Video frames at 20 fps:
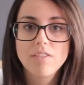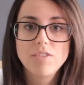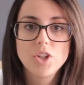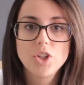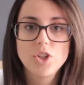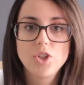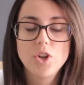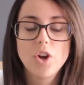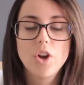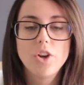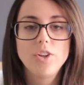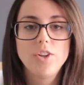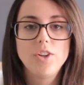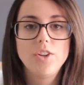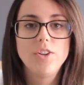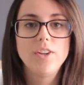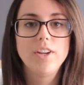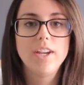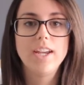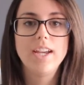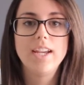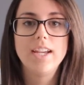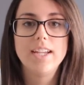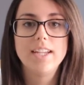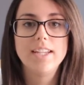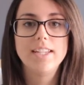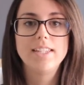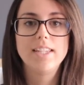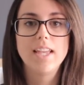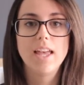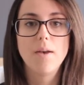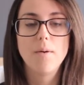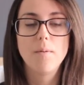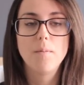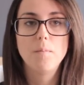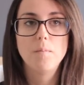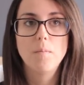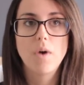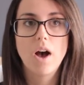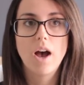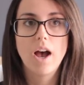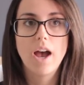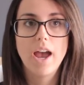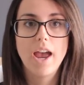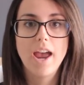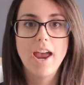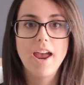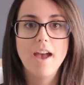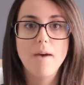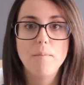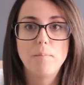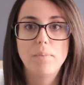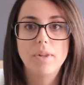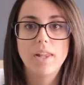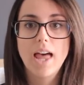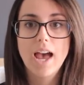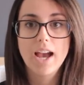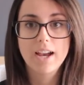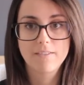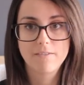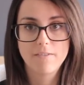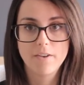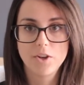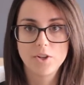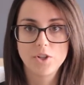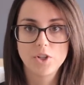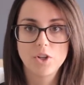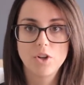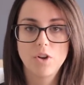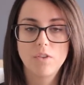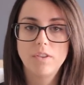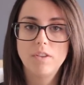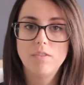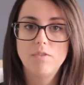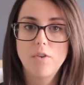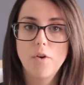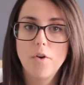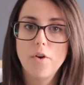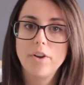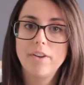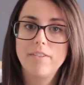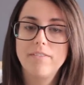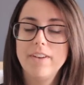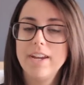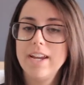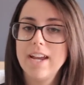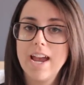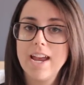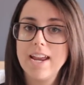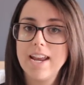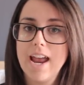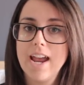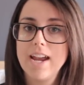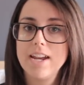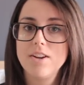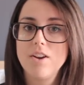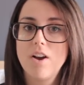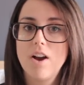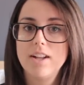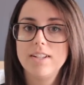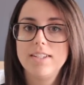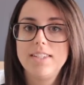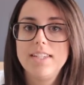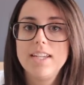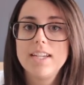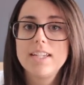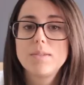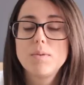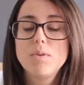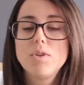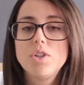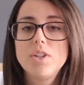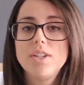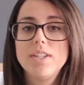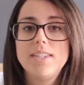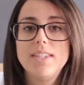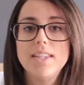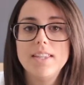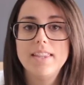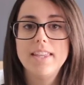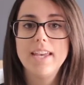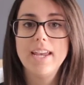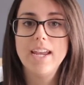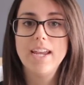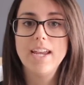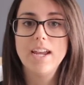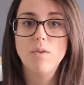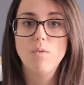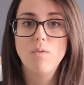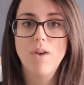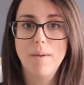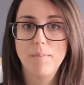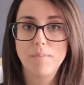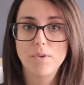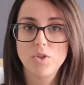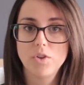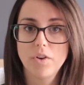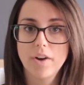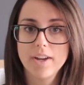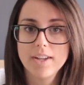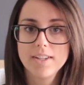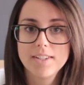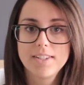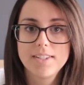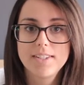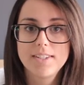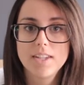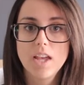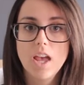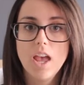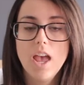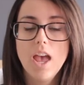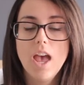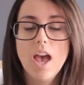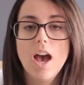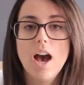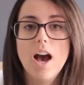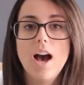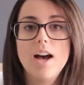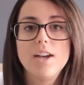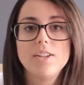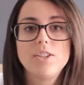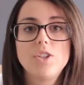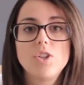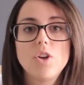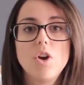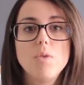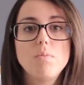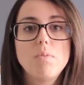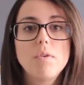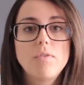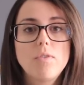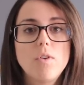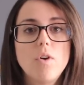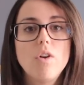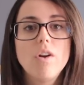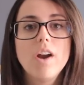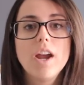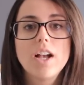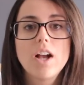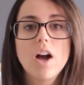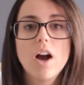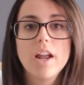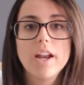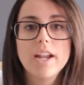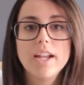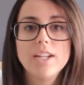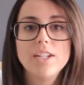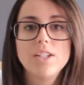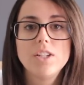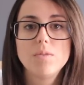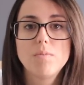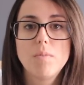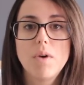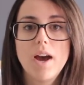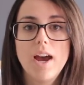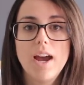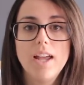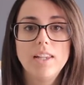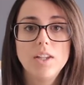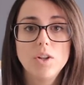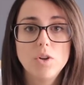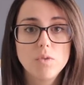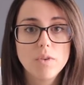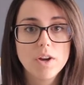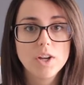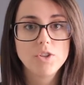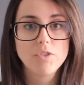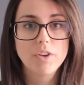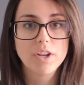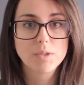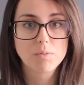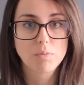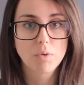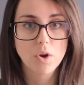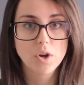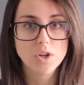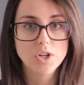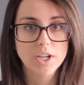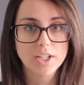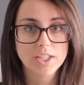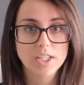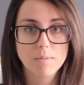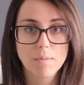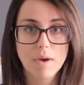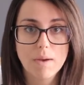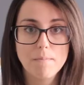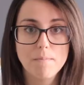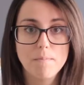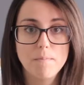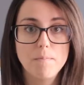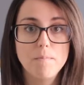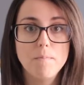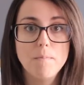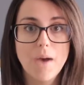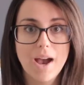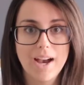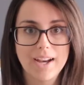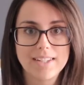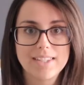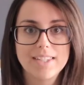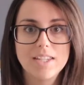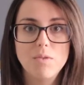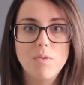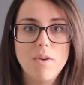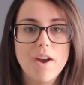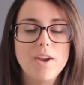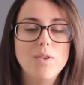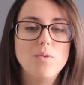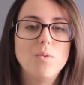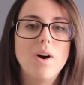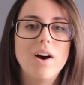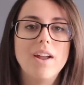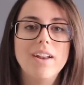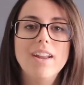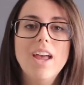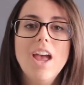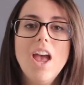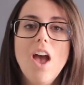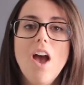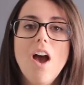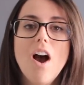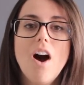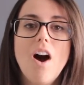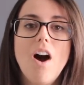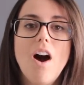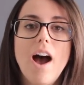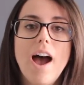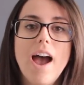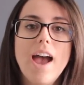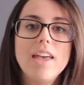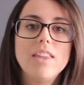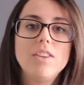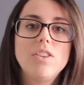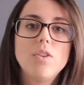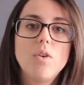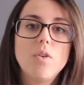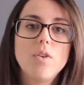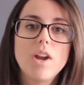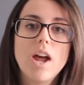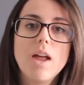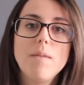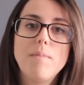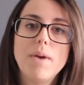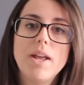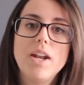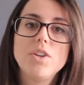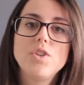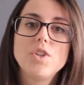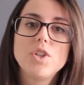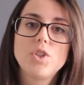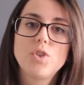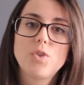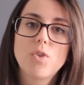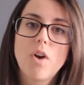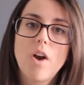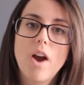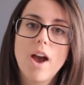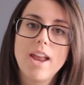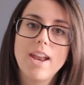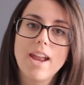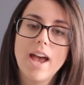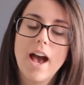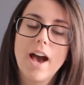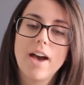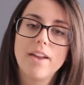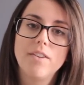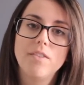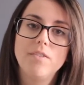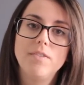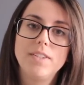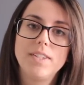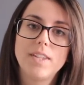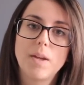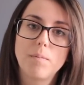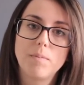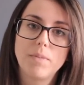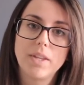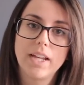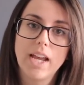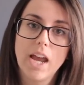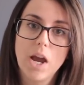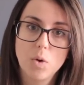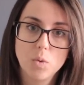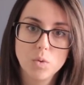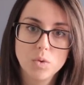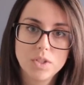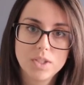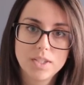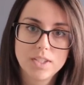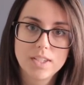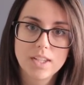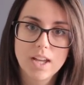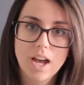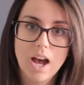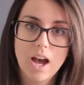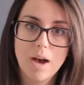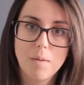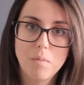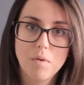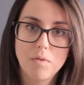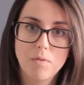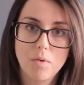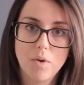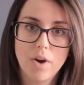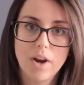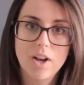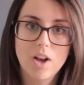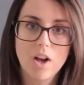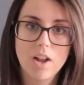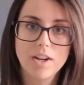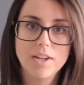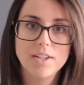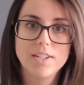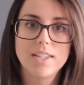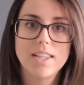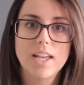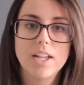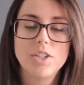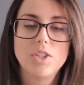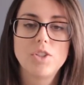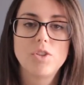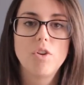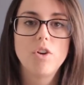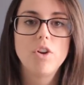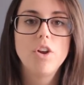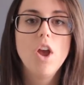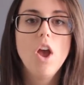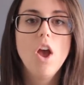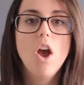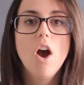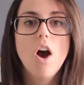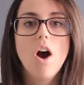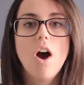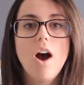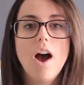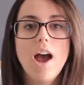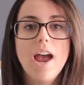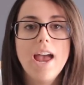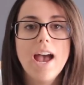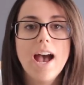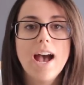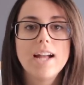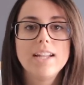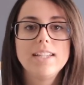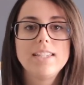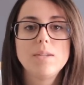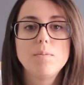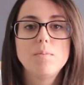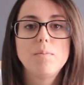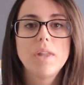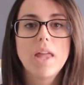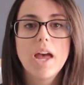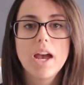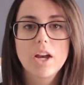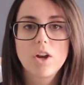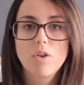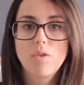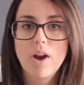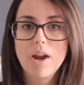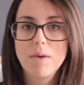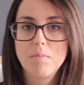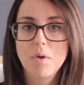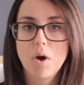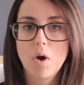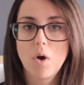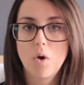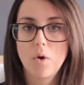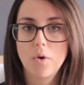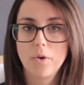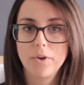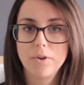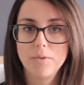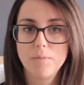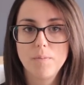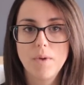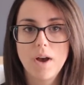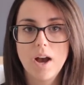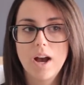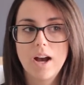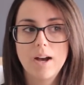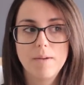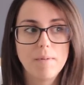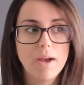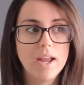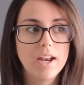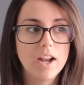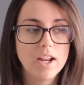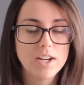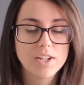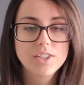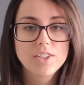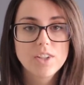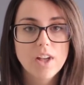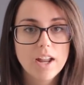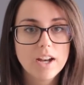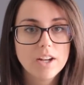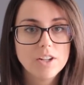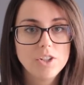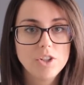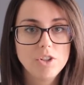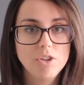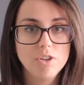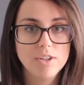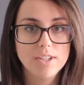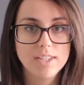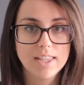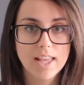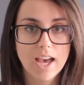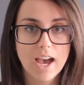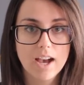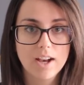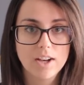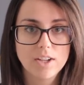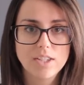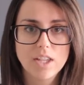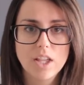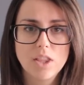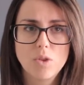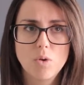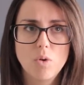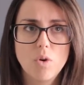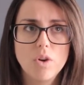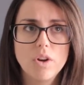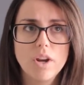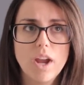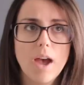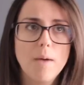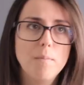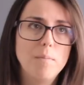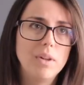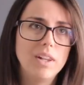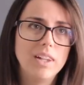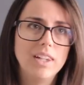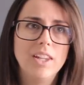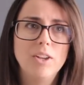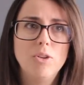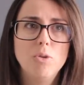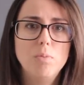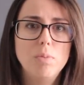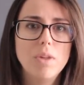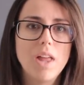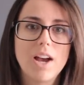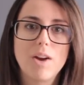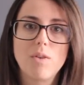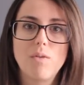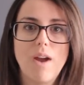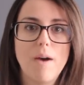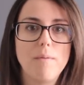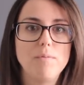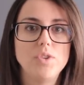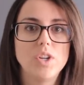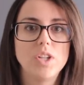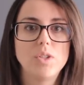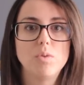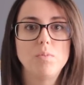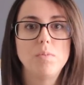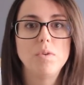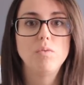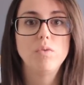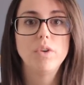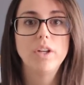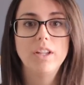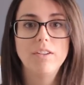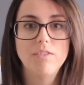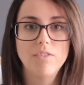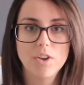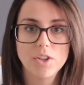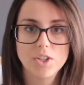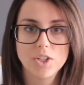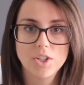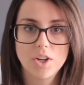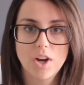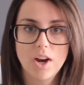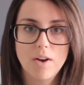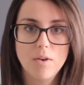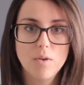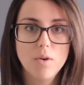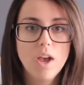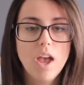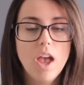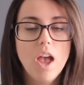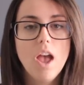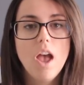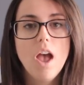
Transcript: To show you is my black version of the Vogue V8896, which is the wrap dress. So before I cut into my little red dress project, so my maxi red one, I thought I'd better just try it out of something else before I cut into that. So I had some black crepe at home and I decided to use that because I thought a little black wrap dress would be really versatile.